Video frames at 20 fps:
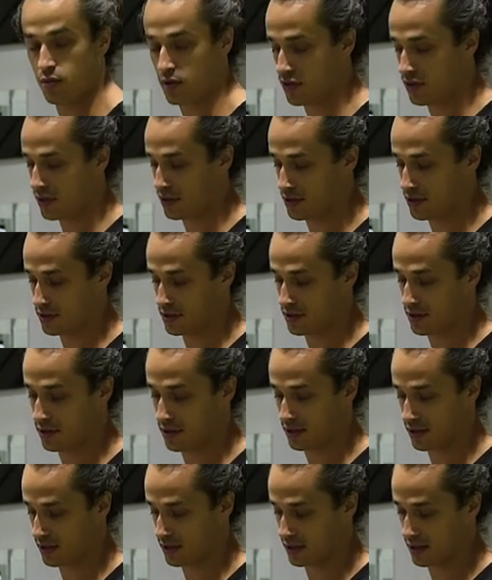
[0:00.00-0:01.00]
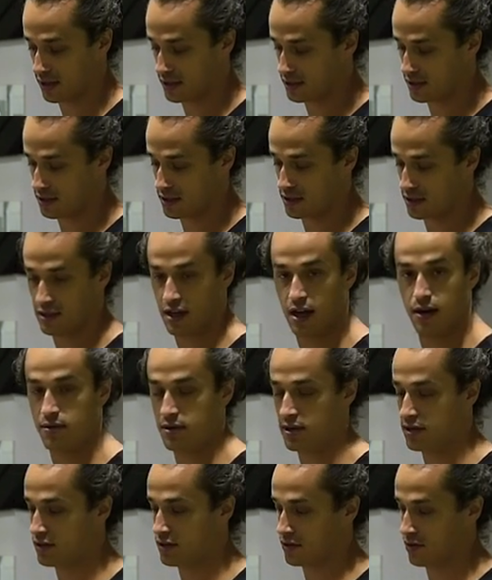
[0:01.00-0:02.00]
with this. Like that's just how
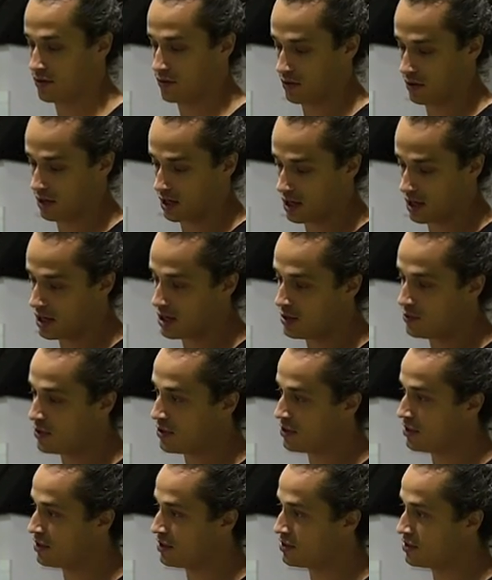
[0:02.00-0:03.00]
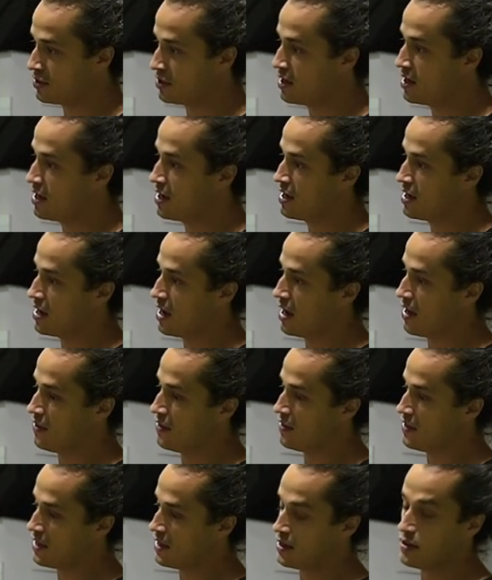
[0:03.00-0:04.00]
it is. So lead with this,
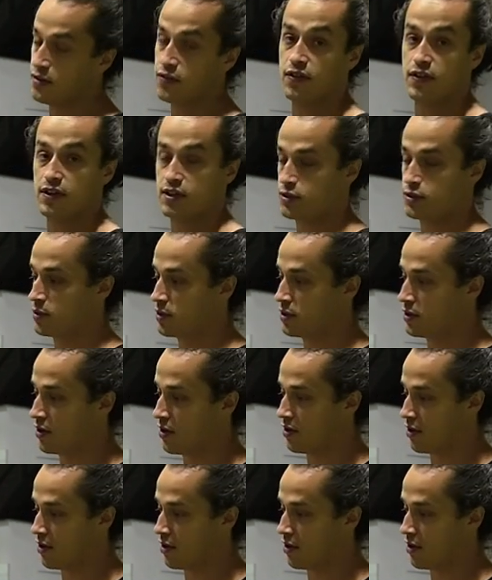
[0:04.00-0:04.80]
and then you finish with your